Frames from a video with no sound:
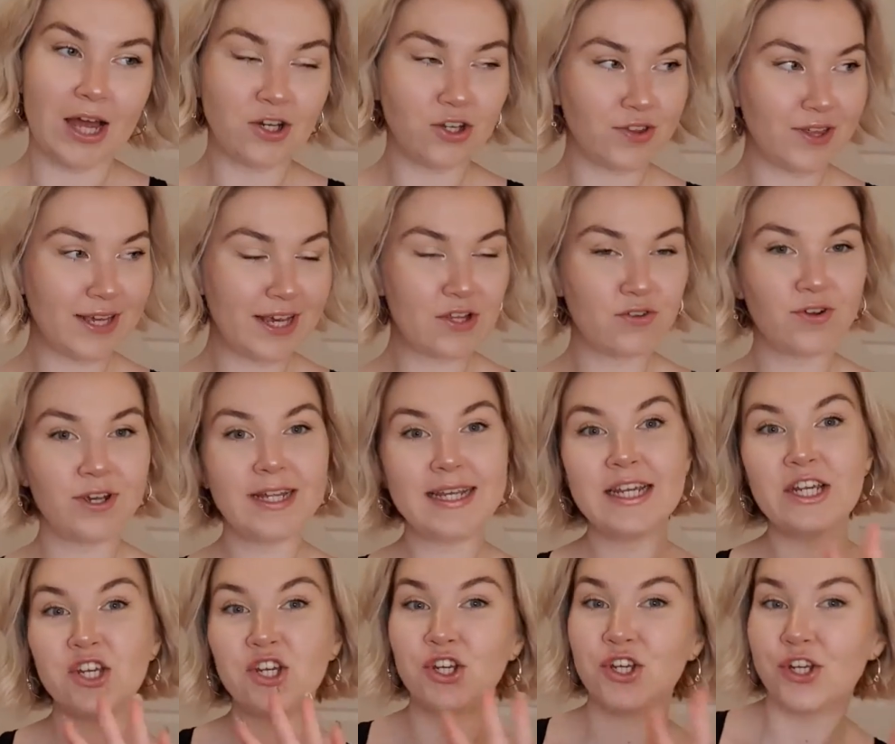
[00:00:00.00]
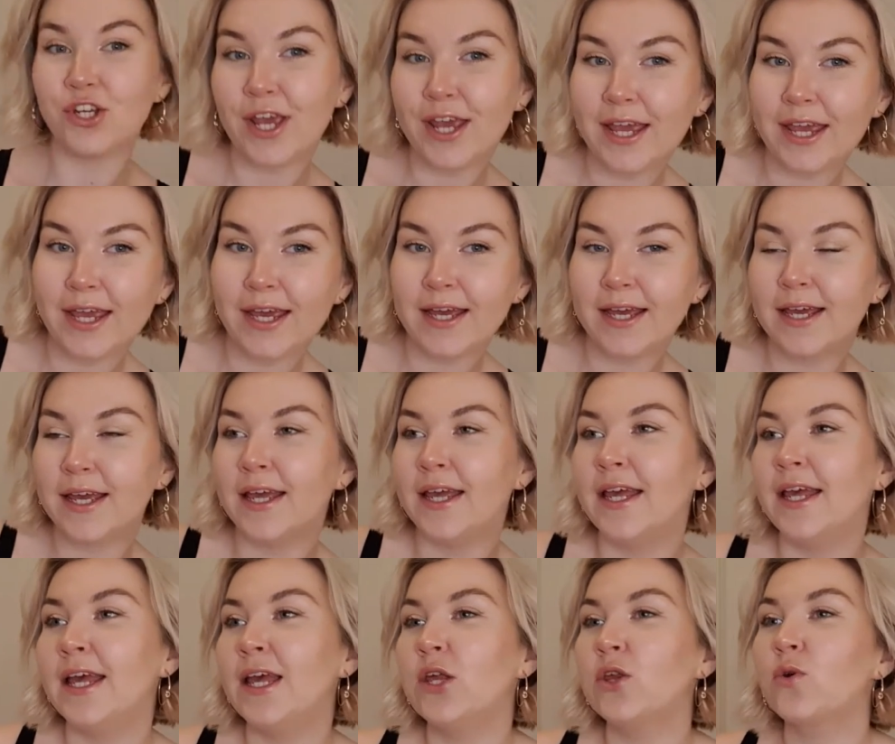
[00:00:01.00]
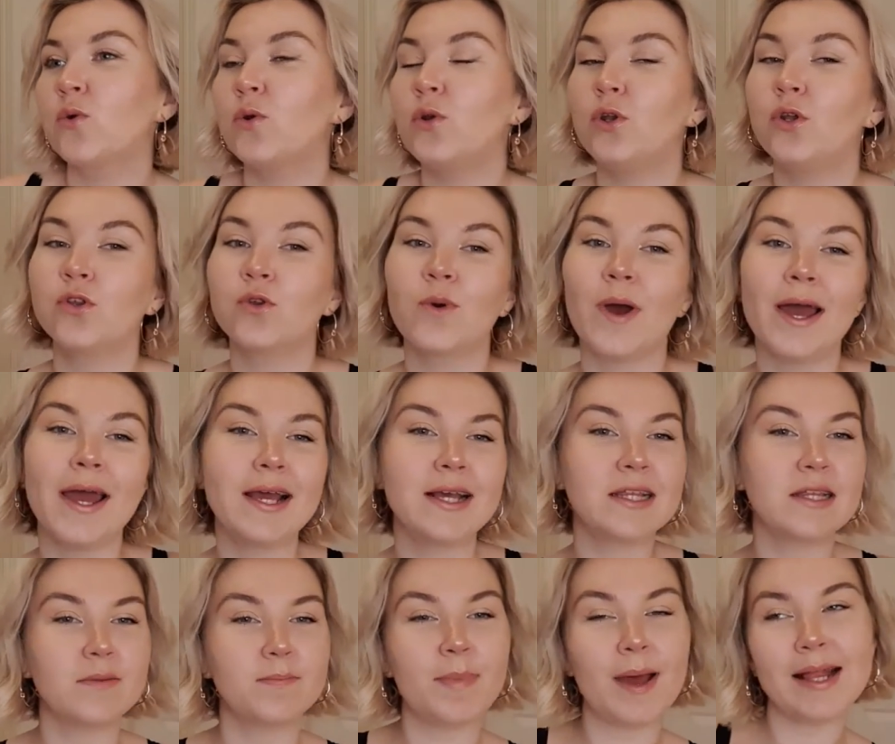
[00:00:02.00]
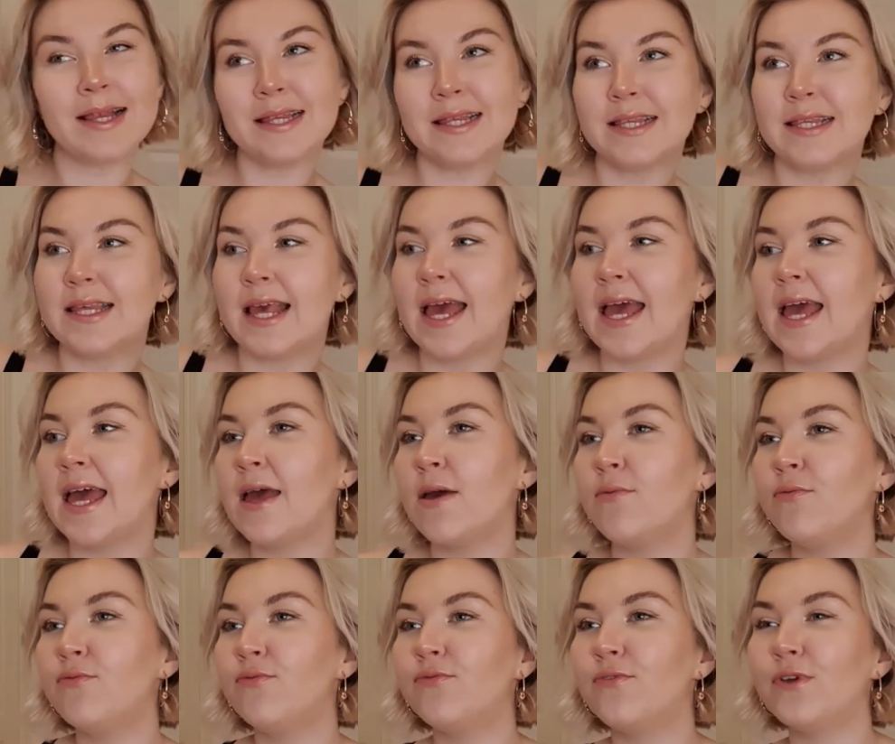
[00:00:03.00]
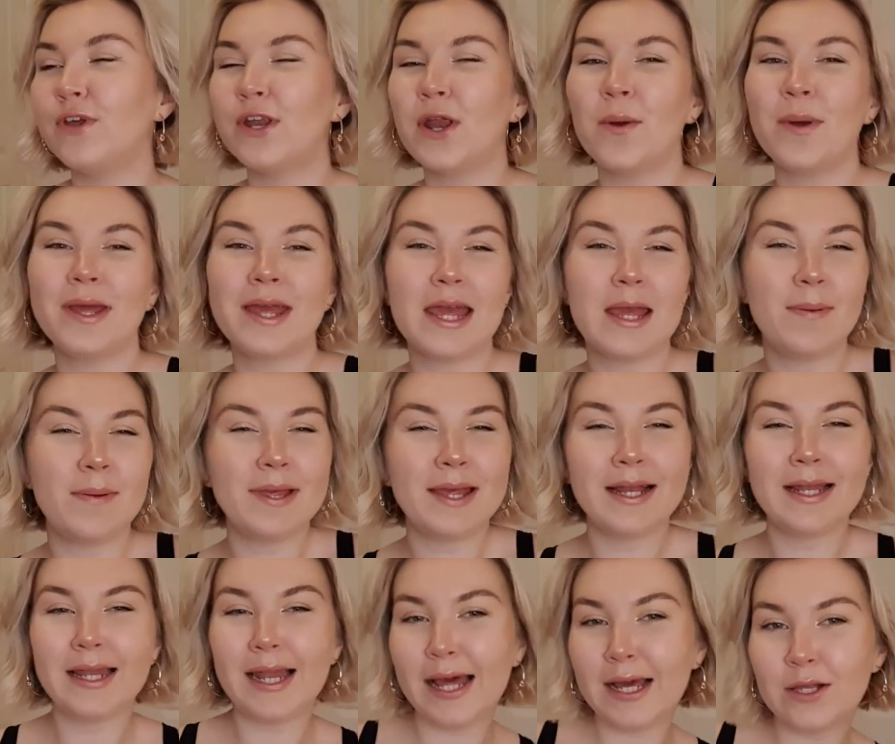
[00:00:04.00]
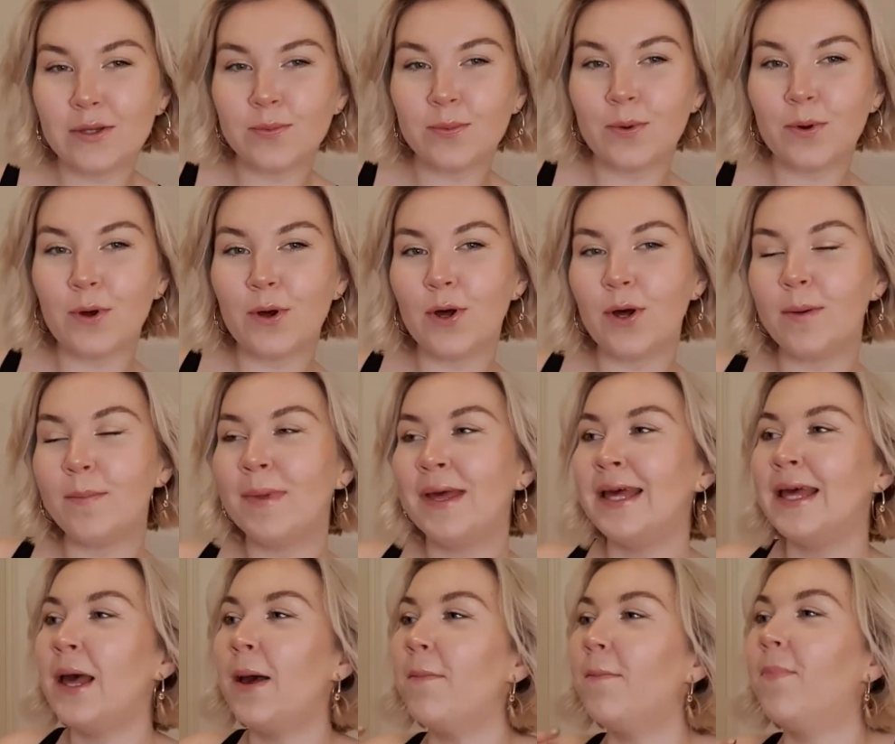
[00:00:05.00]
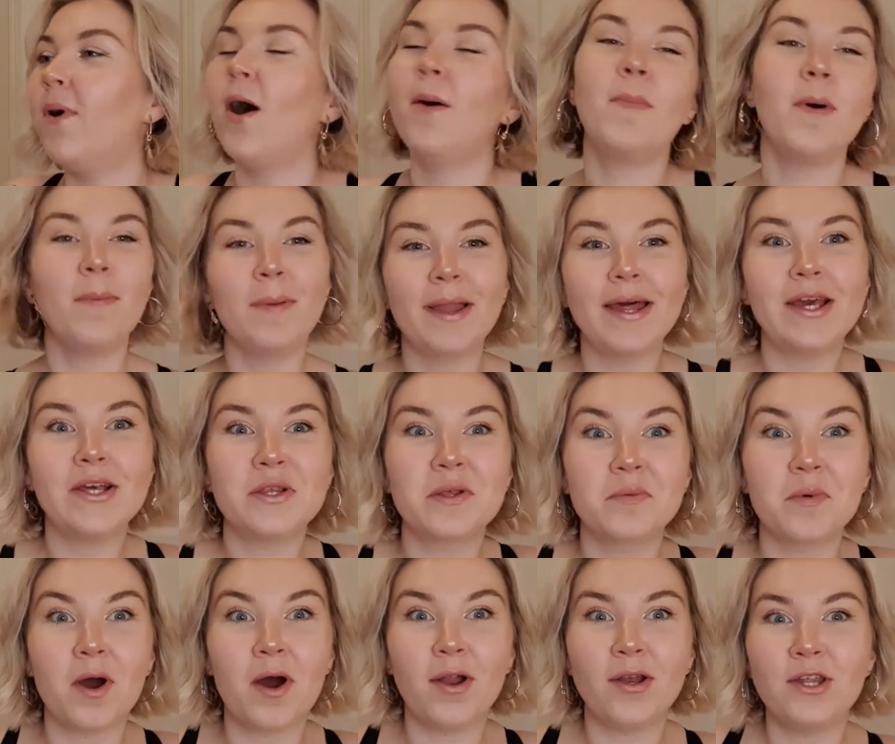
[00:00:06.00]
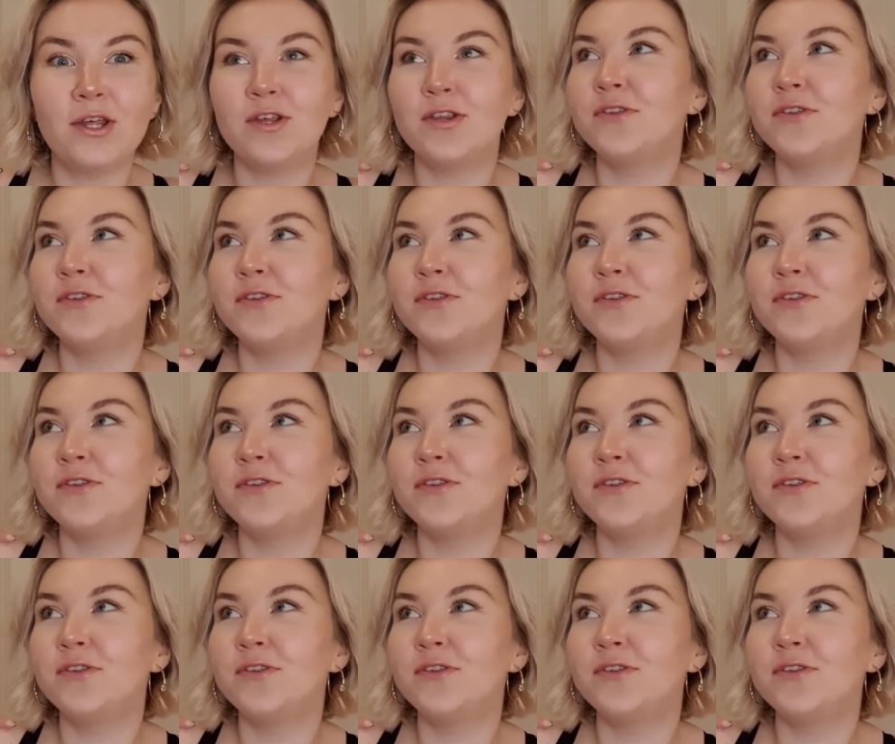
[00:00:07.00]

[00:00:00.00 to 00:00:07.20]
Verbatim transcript: just think it's really chic, it looks quite expensive, you know, keeping your legs warm, pop a blazer on, you're